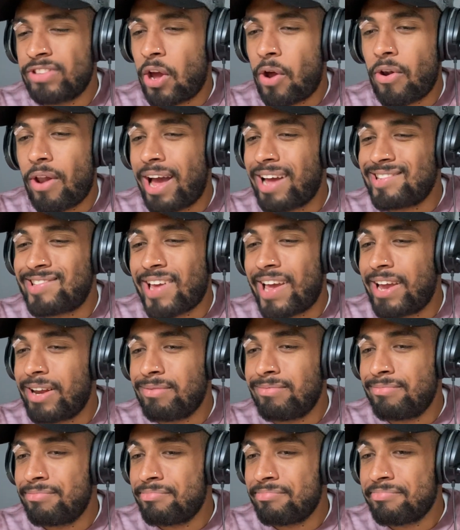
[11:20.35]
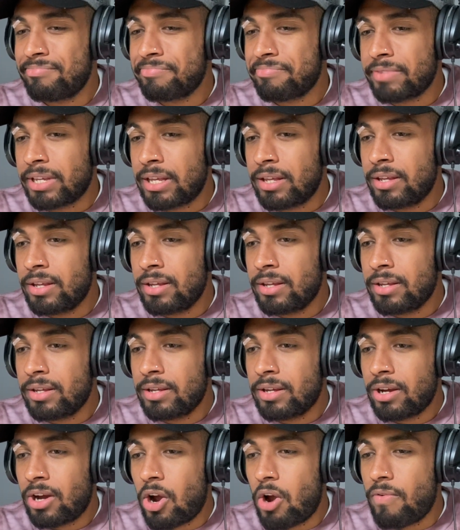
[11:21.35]
Don't like saying
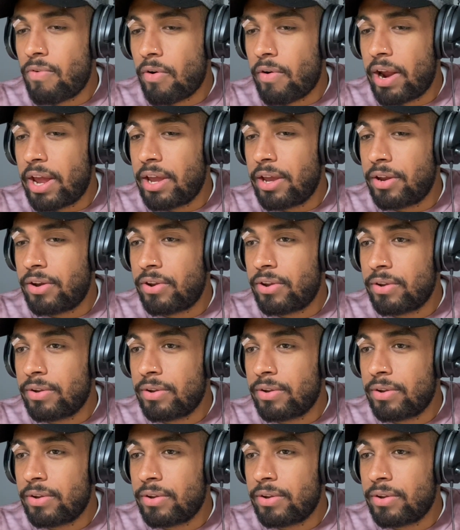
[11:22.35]
overrated.